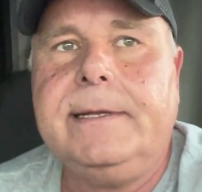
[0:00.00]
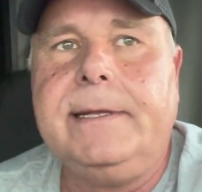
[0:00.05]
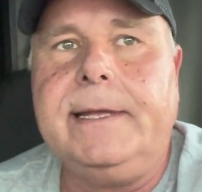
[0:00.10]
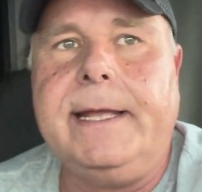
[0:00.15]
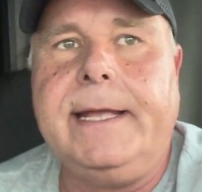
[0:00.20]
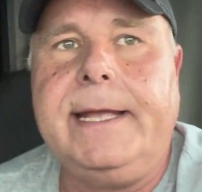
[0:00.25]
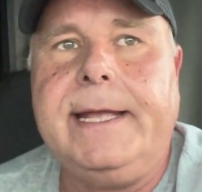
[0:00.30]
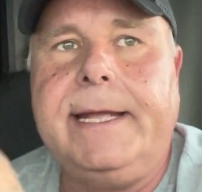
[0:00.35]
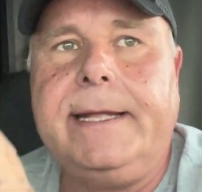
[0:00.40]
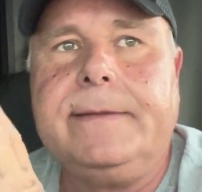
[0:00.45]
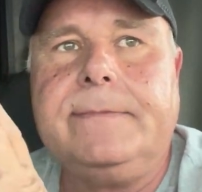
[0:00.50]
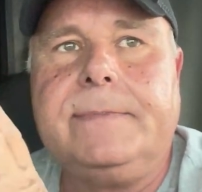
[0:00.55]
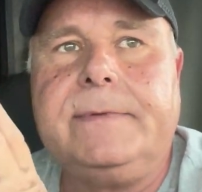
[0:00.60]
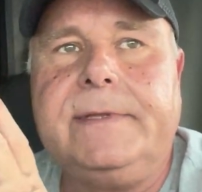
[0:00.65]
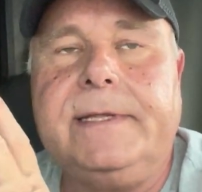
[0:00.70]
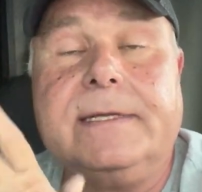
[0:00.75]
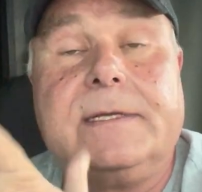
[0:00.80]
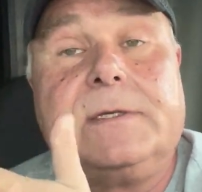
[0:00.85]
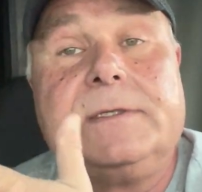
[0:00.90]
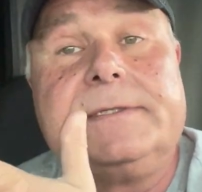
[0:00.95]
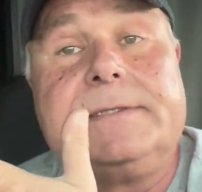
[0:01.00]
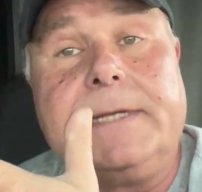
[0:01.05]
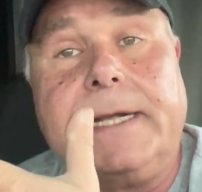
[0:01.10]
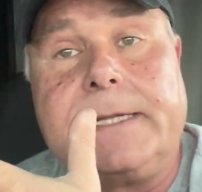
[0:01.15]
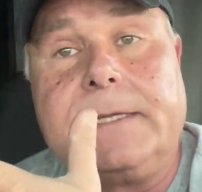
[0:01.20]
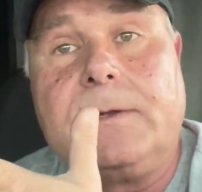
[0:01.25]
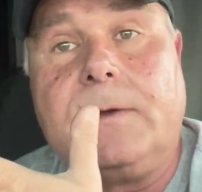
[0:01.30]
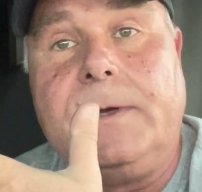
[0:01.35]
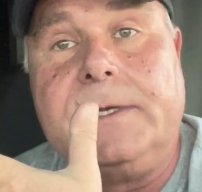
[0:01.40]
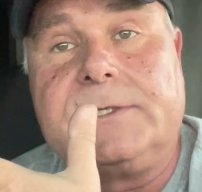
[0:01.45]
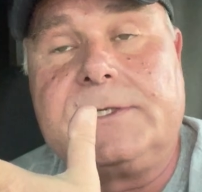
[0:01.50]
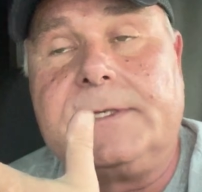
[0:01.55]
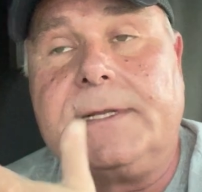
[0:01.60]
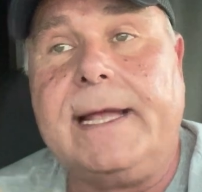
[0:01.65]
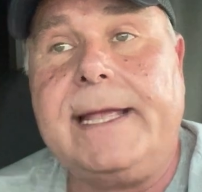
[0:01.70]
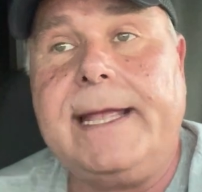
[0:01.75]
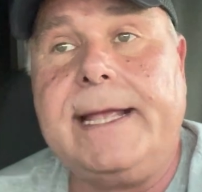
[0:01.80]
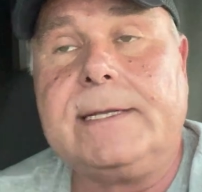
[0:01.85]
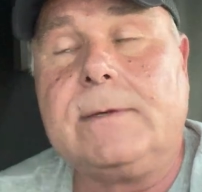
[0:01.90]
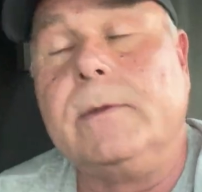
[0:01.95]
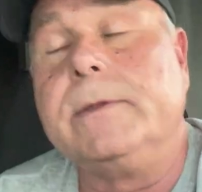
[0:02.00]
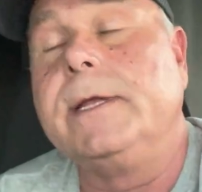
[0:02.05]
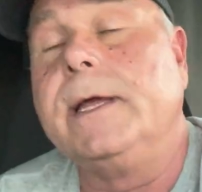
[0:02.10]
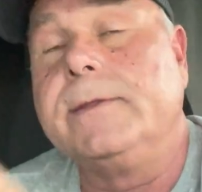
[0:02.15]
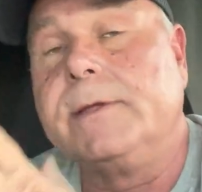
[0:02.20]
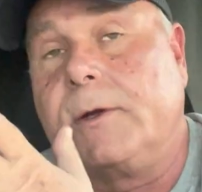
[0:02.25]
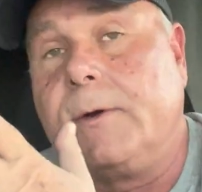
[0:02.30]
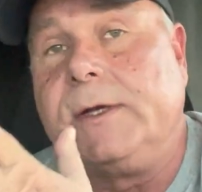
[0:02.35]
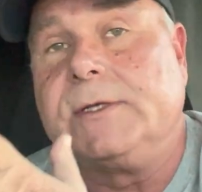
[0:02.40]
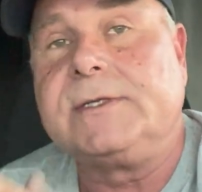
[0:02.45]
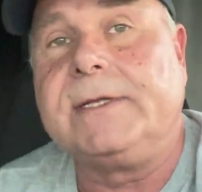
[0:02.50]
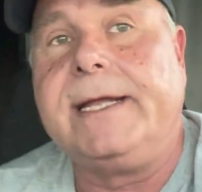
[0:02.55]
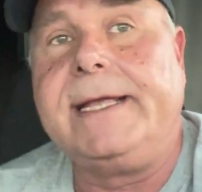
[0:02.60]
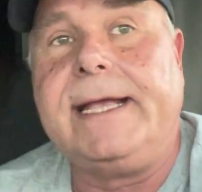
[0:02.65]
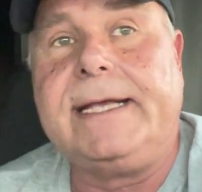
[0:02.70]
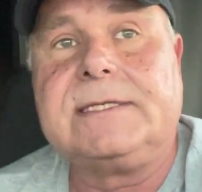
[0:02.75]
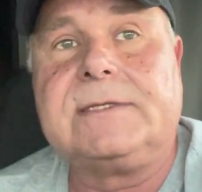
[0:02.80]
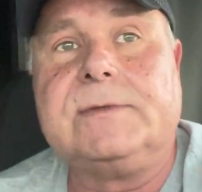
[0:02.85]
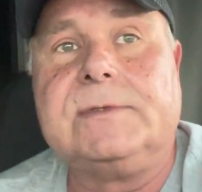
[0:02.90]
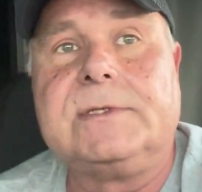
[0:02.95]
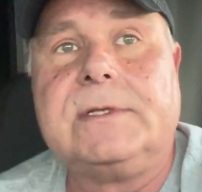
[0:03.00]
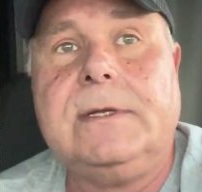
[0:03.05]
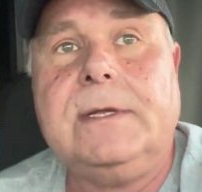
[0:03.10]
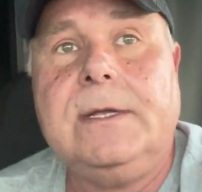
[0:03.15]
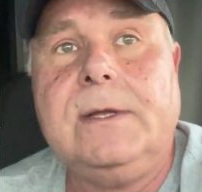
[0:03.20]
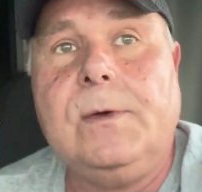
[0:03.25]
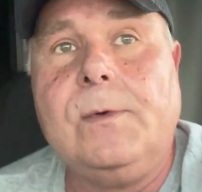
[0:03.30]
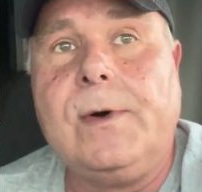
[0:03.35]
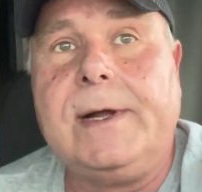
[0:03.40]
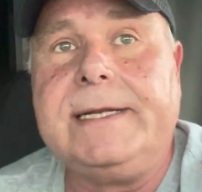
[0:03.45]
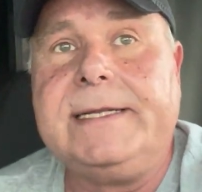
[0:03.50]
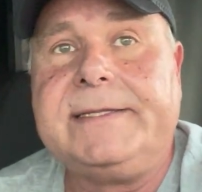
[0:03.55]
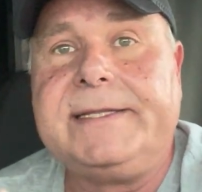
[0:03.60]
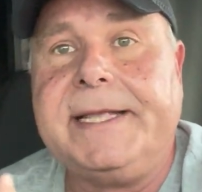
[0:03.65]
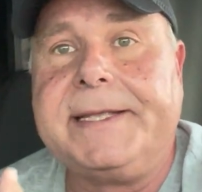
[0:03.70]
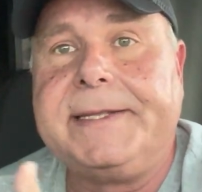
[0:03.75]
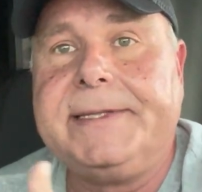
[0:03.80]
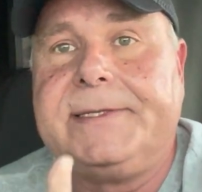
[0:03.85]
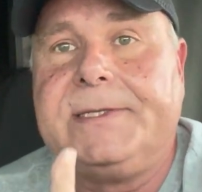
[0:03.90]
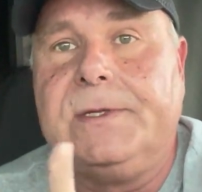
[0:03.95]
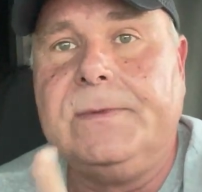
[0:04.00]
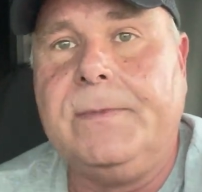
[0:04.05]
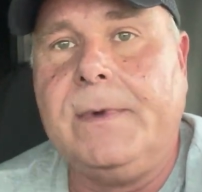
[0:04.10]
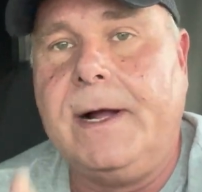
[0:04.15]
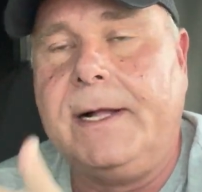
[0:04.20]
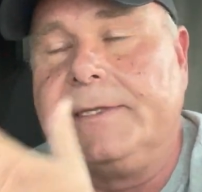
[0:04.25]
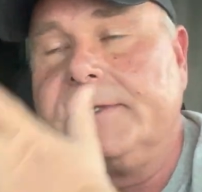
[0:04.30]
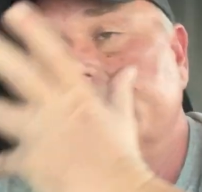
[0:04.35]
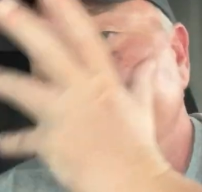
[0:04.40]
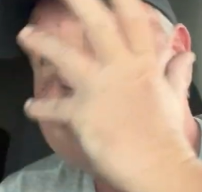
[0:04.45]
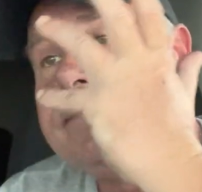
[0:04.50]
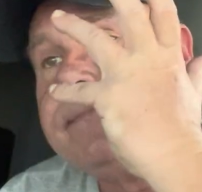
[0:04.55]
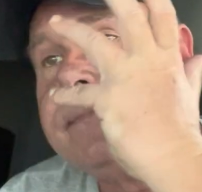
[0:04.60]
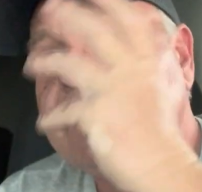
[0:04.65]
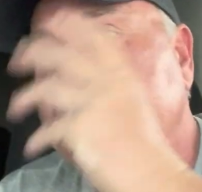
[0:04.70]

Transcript: And the second question I asked, or the other question I asked was, why did it take you 2 months?